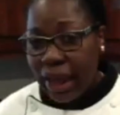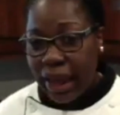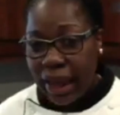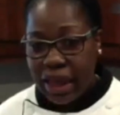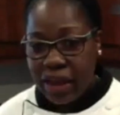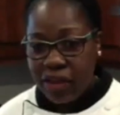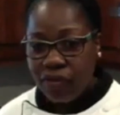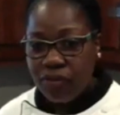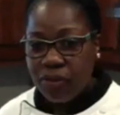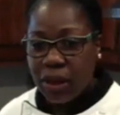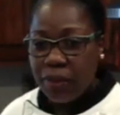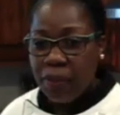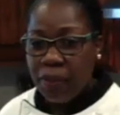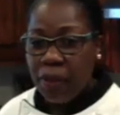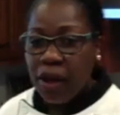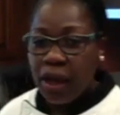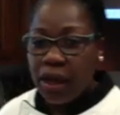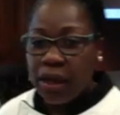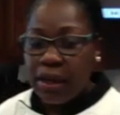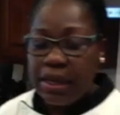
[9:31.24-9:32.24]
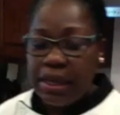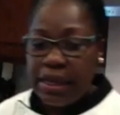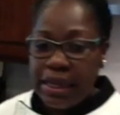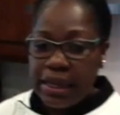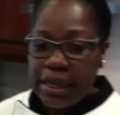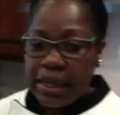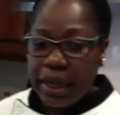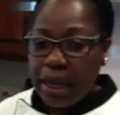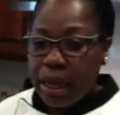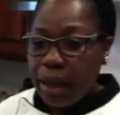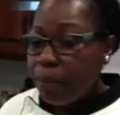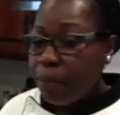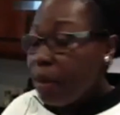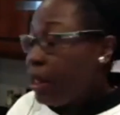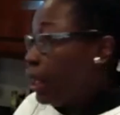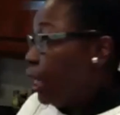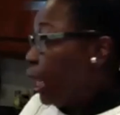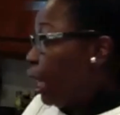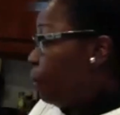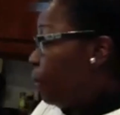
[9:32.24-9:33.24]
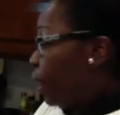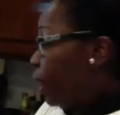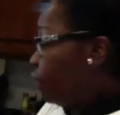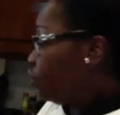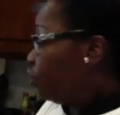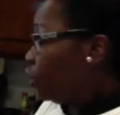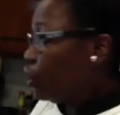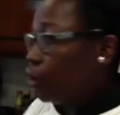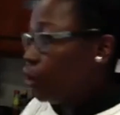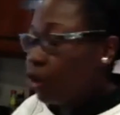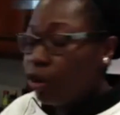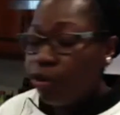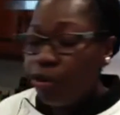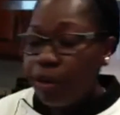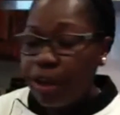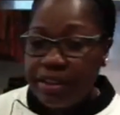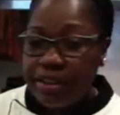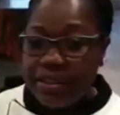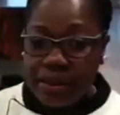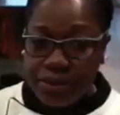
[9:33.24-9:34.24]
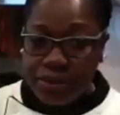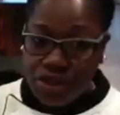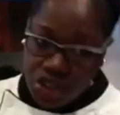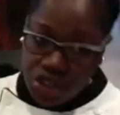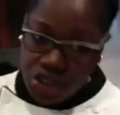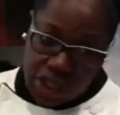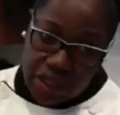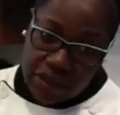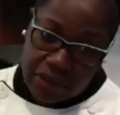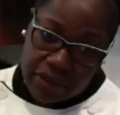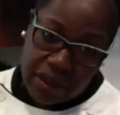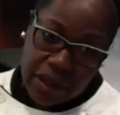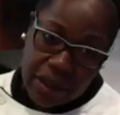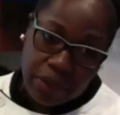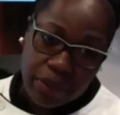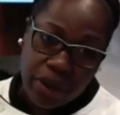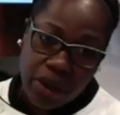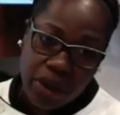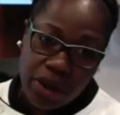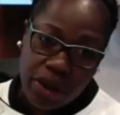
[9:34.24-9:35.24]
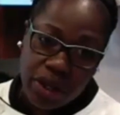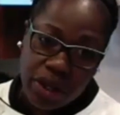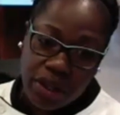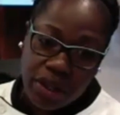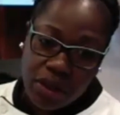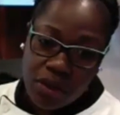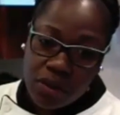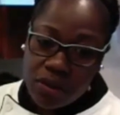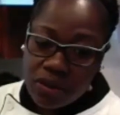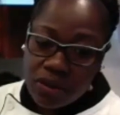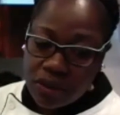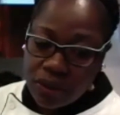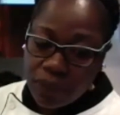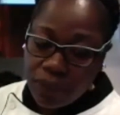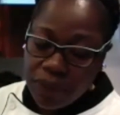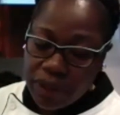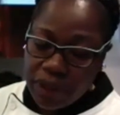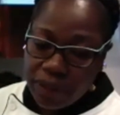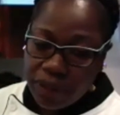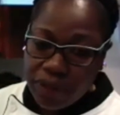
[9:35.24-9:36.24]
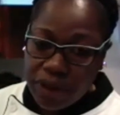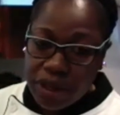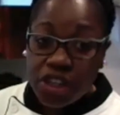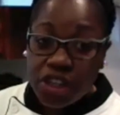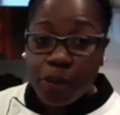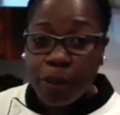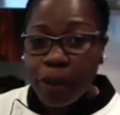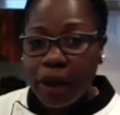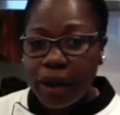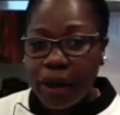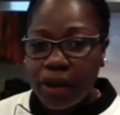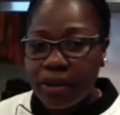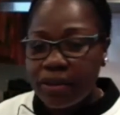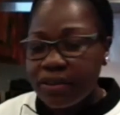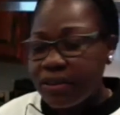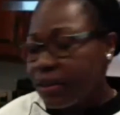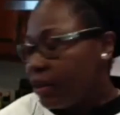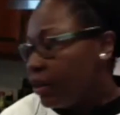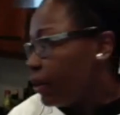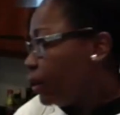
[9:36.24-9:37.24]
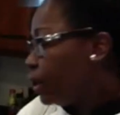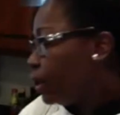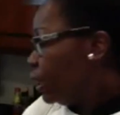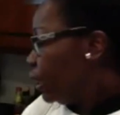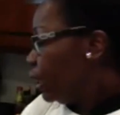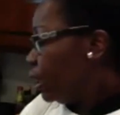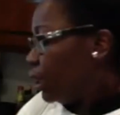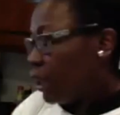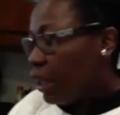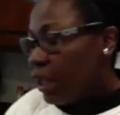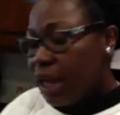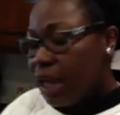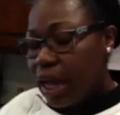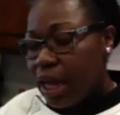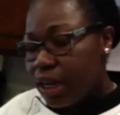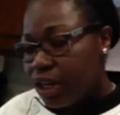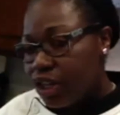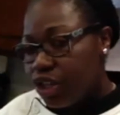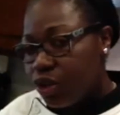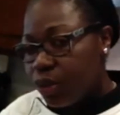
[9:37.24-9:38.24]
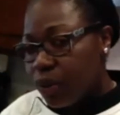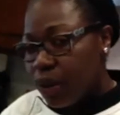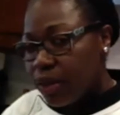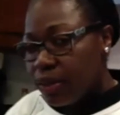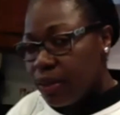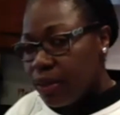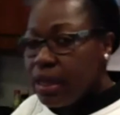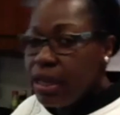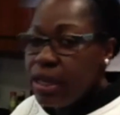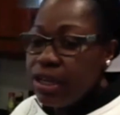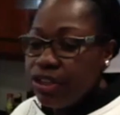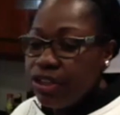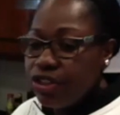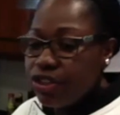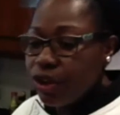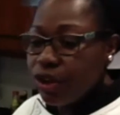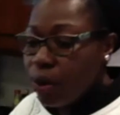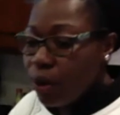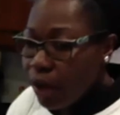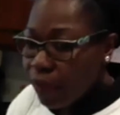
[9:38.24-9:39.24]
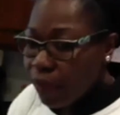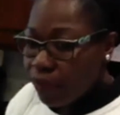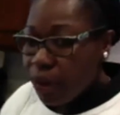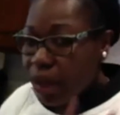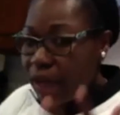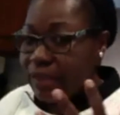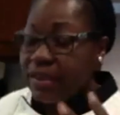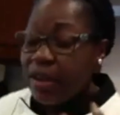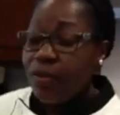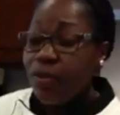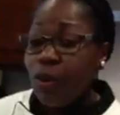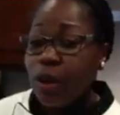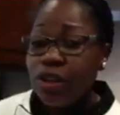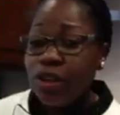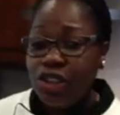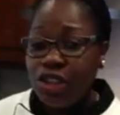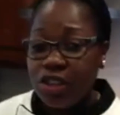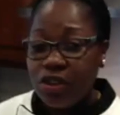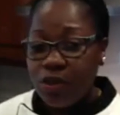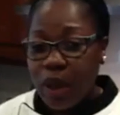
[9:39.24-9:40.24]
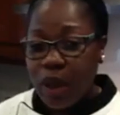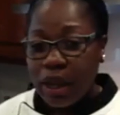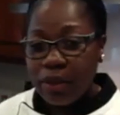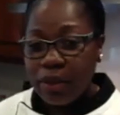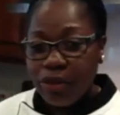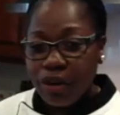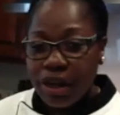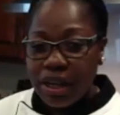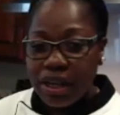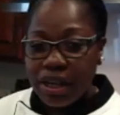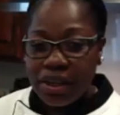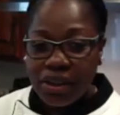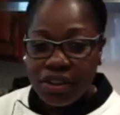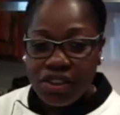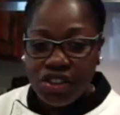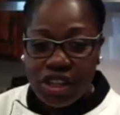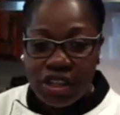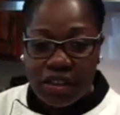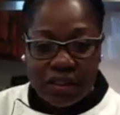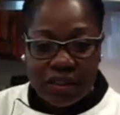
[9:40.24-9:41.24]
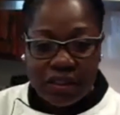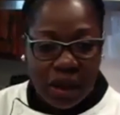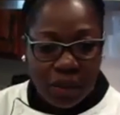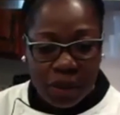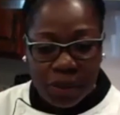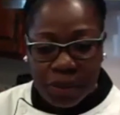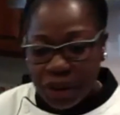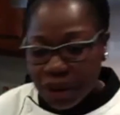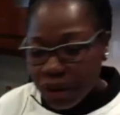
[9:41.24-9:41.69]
have my pot heating up, I'm actually going to grate some cheese that we're going to use for the finished product to garnish with. So if you guys have questions while I'm grating the cheese, now would be a